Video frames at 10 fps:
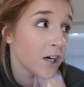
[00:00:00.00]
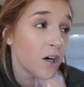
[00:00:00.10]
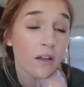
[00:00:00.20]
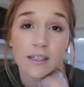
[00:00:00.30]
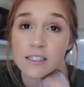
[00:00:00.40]

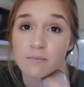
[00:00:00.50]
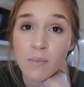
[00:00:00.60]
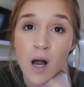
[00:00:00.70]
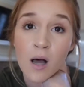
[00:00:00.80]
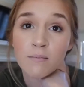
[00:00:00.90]
All these
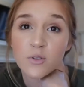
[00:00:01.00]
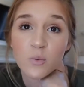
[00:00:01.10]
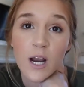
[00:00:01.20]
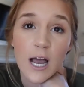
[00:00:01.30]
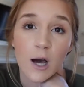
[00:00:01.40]
moms
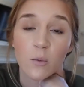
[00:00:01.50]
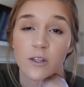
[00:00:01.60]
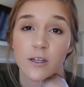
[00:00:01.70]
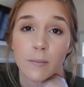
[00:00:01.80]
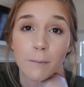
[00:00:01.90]
were out
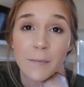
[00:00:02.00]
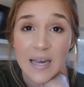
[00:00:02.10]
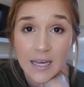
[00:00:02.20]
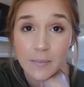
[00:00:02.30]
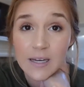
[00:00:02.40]
with their
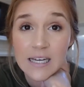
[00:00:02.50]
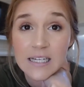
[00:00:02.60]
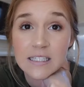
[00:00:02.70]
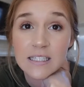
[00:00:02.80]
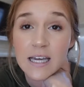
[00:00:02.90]
babies.